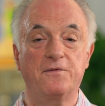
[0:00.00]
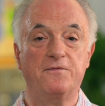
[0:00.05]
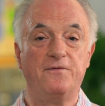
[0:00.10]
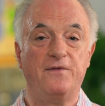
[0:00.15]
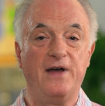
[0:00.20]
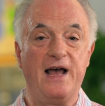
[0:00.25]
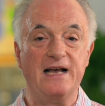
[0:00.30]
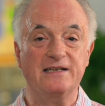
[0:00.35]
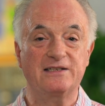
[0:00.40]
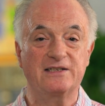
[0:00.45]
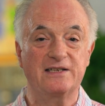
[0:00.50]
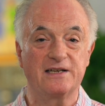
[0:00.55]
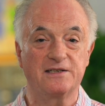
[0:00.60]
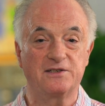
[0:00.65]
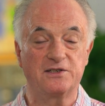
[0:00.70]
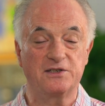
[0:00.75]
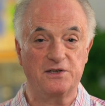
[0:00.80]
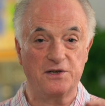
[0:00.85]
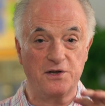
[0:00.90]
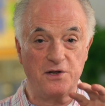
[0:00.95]

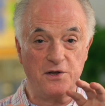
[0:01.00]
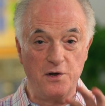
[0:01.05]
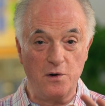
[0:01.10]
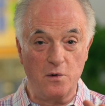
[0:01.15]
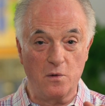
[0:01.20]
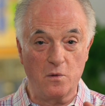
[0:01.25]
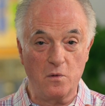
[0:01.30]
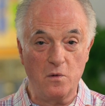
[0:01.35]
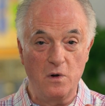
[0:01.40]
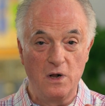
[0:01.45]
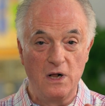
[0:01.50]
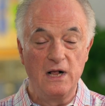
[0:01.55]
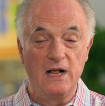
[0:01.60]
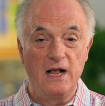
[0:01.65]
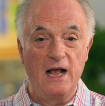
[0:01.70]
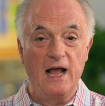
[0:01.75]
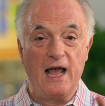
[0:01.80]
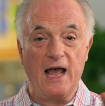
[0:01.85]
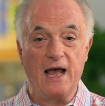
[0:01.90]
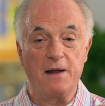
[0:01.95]
facets to you
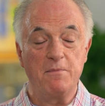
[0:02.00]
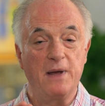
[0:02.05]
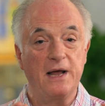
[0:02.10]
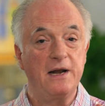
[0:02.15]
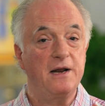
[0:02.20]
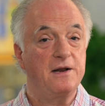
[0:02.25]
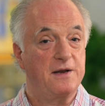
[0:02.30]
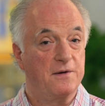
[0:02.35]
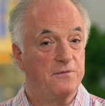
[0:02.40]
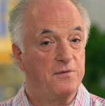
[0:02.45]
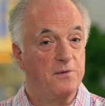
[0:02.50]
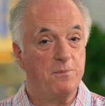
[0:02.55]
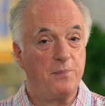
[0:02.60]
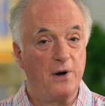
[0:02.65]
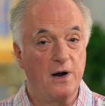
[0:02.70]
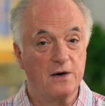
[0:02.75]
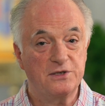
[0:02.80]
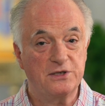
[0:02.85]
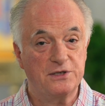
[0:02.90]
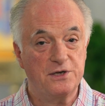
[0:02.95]
and many different
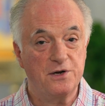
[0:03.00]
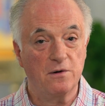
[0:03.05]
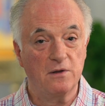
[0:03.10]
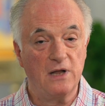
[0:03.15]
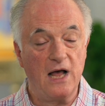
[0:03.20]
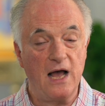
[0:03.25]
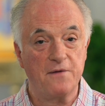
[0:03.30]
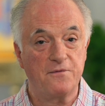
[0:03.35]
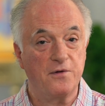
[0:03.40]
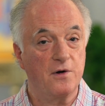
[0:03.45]
parts to your life.